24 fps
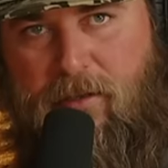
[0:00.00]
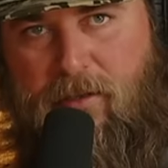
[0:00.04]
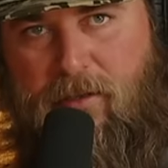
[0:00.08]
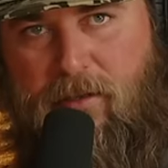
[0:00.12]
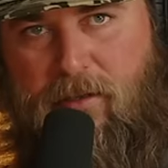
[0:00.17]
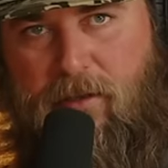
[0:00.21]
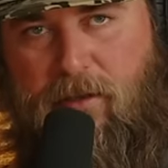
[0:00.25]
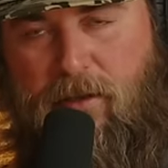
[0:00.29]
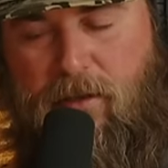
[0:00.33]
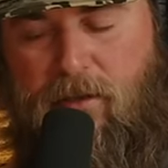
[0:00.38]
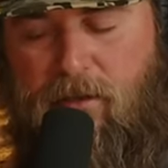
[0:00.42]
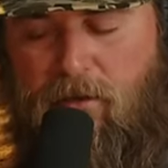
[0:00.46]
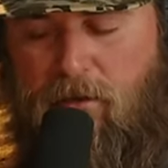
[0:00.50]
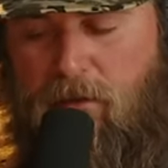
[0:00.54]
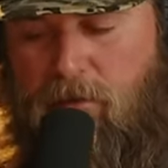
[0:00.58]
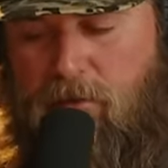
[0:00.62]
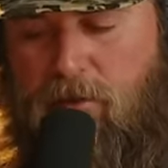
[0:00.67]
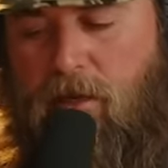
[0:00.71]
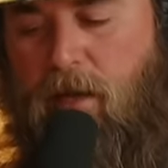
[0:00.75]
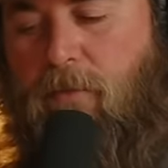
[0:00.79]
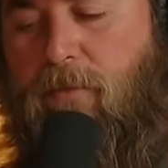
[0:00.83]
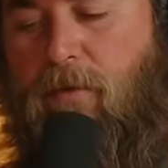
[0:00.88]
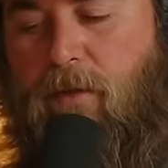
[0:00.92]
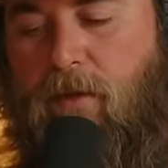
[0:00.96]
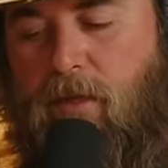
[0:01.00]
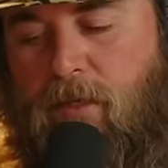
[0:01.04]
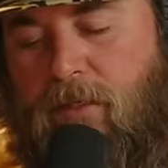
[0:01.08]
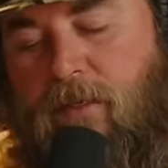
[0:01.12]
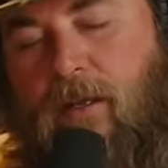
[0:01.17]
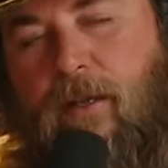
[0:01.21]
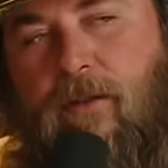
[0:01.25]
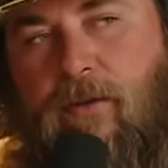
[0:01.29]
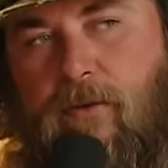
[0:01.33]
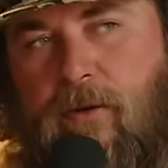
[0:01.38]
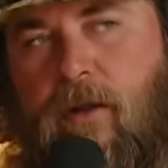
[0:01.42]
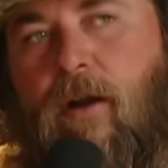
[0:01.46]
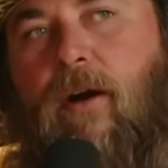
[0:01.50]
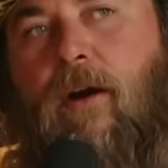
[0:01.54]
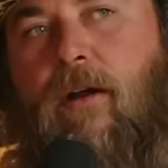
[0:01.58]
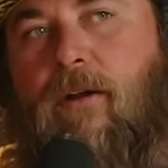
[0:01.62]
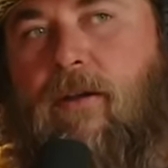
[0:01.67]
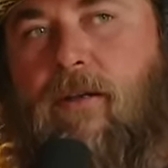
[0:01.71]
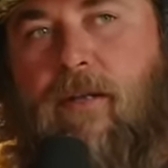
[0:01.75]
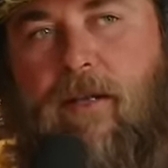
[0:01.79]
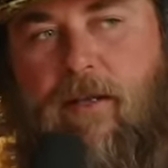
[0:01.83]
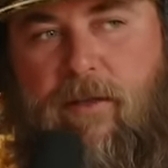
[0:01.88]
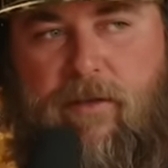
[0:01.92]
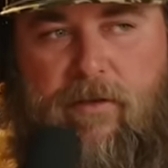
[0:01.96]
Uh, on top of this other
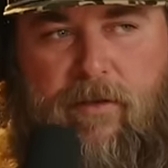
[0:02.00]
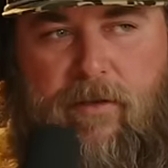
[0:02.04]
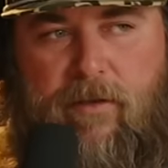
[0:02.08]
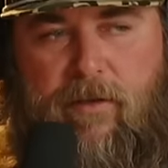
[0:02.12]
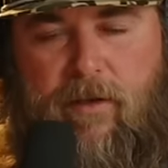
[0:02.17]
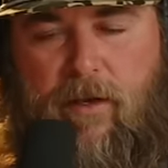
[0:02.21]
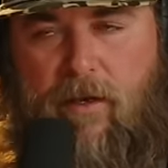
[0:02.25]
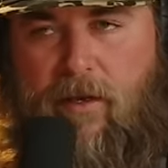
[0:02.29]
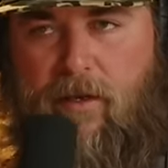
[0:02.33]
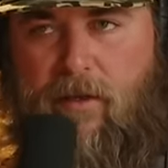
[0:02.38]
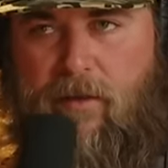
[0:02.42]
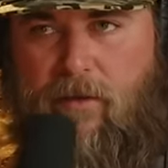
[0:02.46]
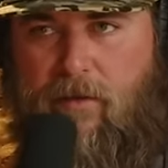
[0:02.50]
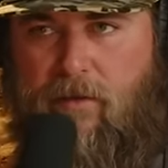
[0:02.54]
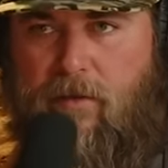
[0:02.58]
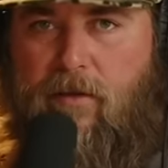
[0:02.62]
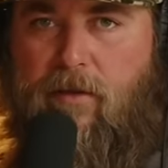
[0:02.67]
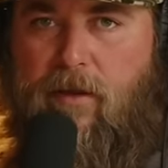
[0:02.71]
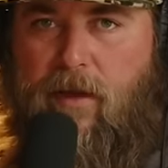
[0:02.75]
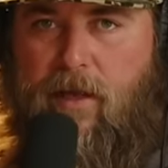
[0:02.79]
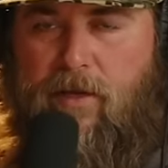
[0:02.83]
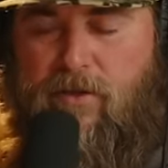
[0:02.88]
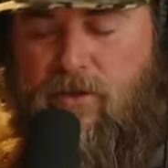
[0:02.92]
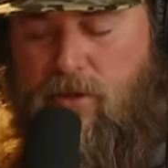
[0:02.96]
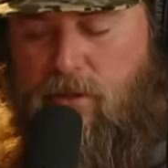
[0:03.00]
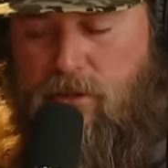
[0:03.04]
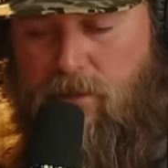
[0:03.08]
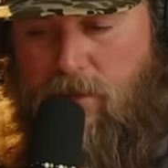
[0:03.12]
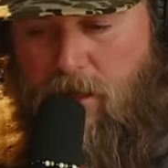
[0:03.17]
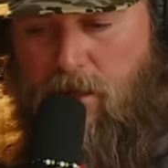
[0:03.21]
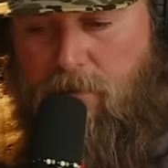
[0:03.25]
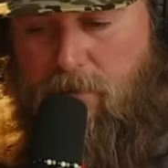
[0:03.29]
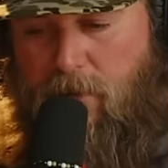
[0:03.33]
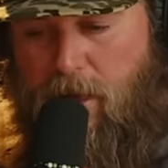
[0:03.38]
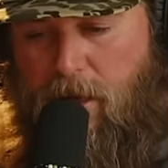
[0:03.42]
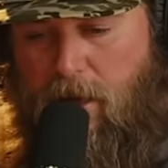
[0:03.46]
content, like it's just gonna be